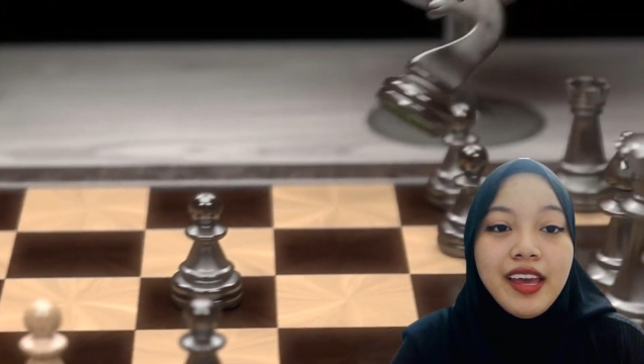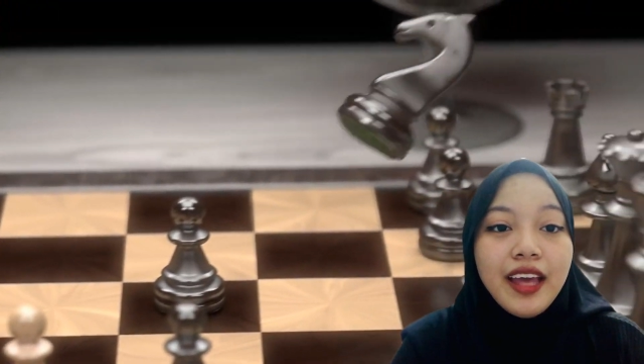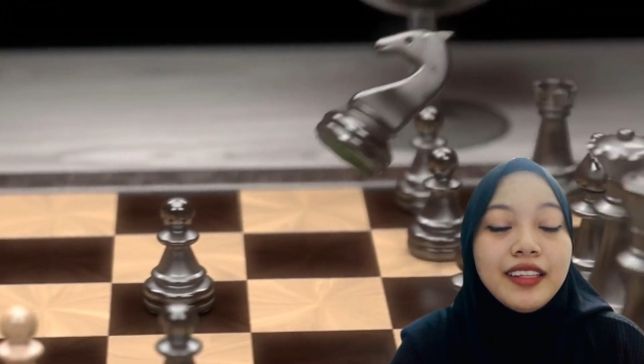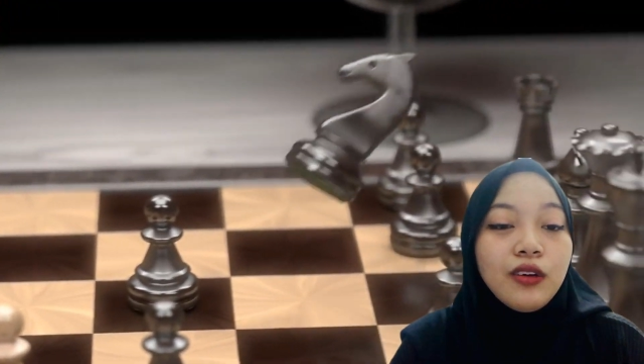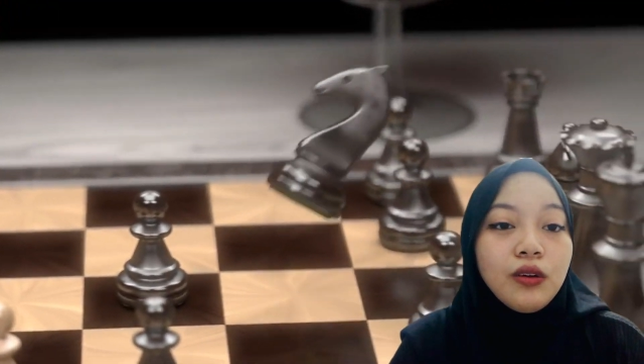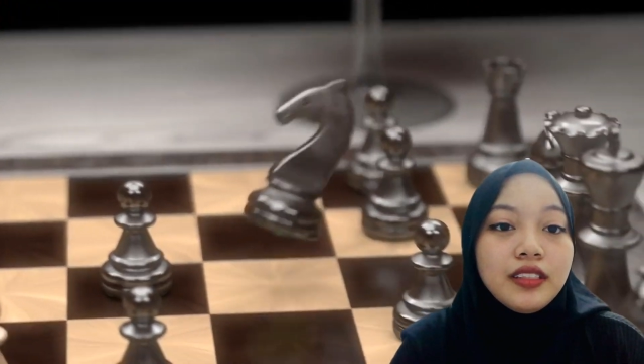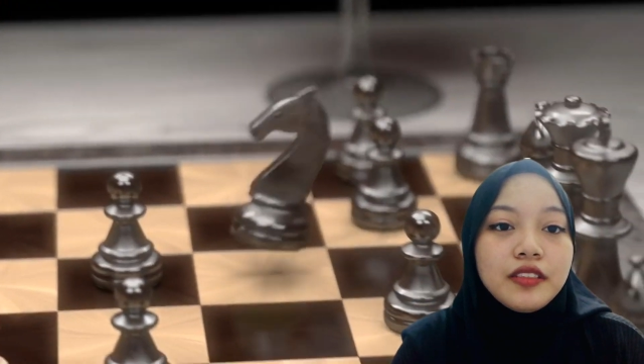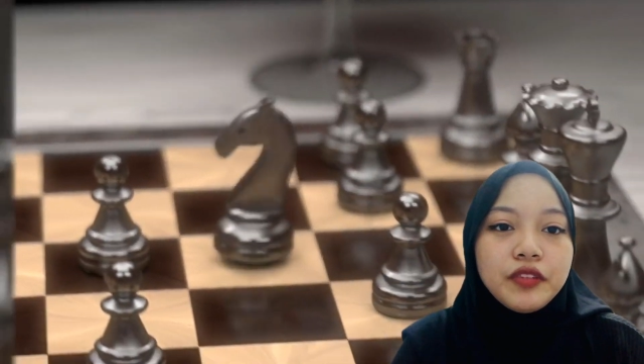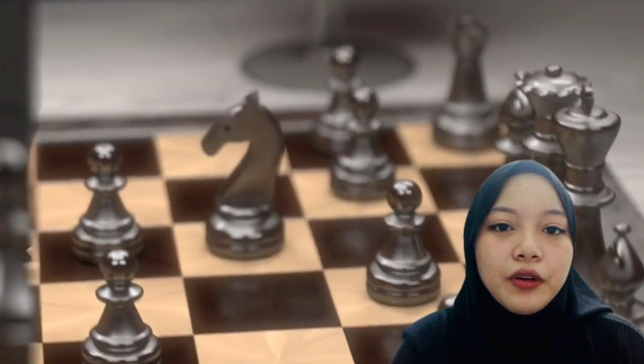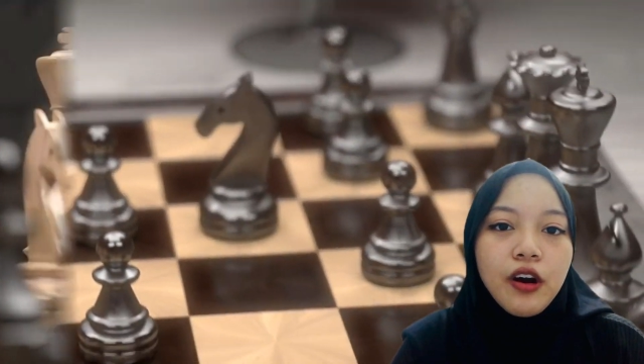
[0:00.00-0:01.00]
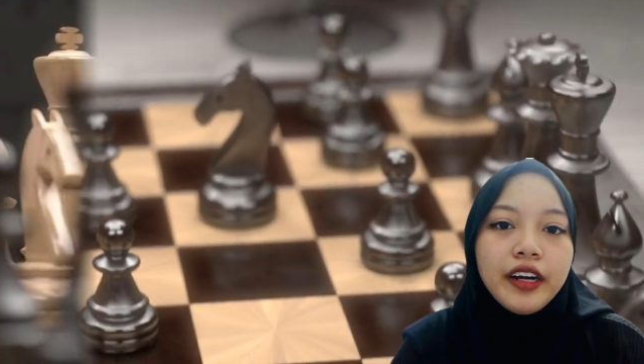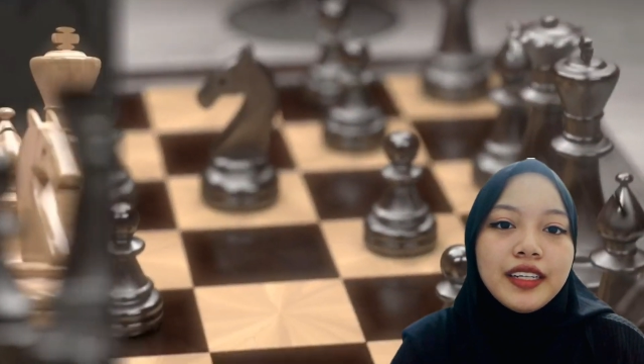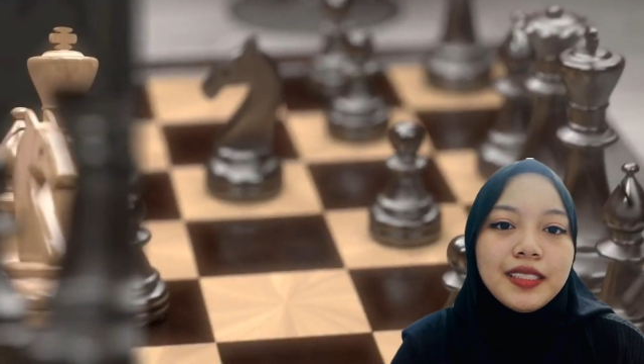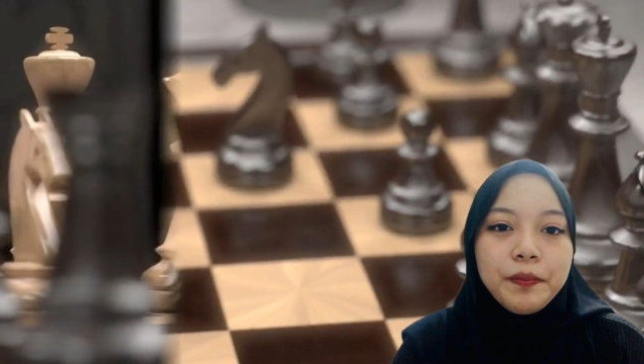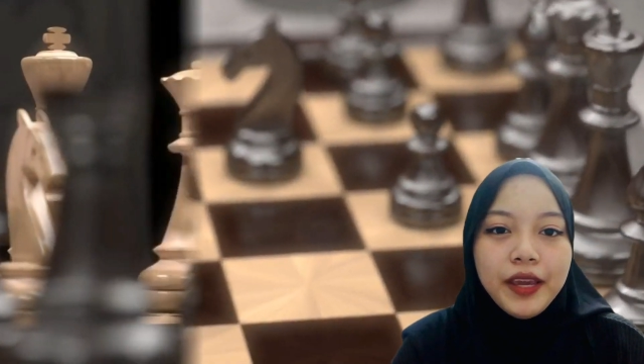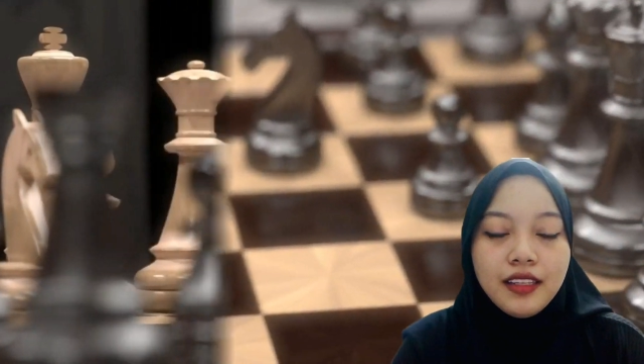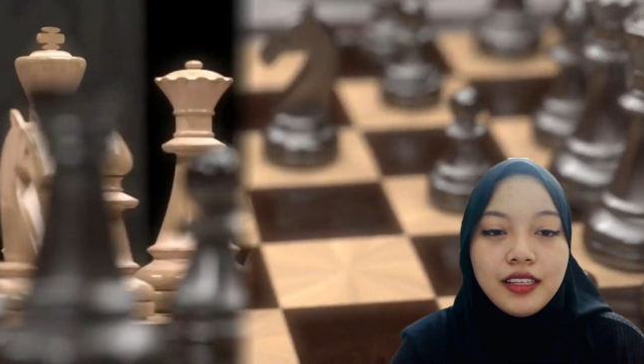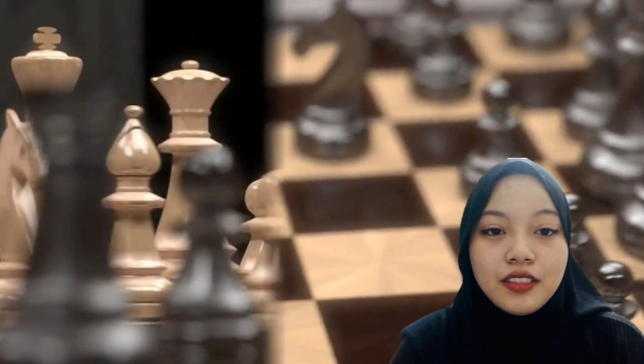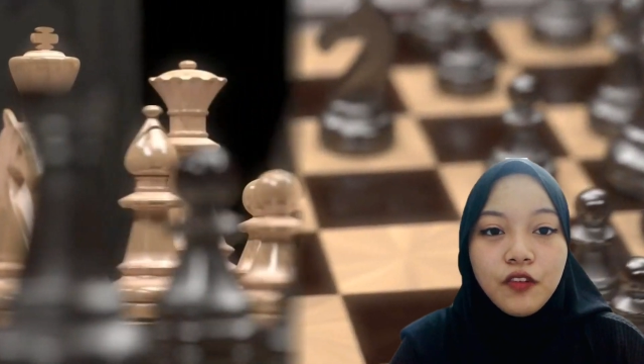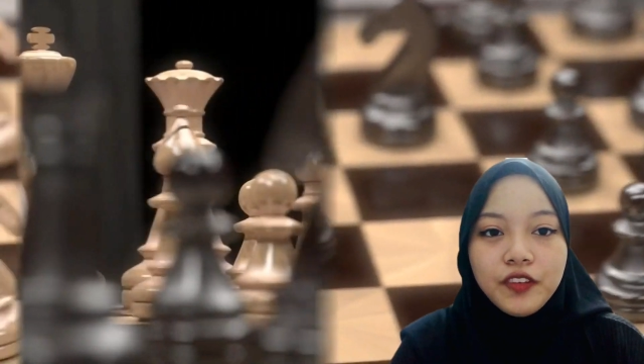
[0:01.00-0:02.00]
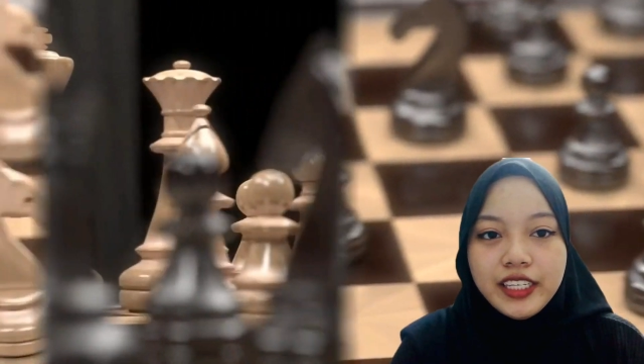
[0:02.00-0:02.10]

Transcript: and the oldest record is the paintings of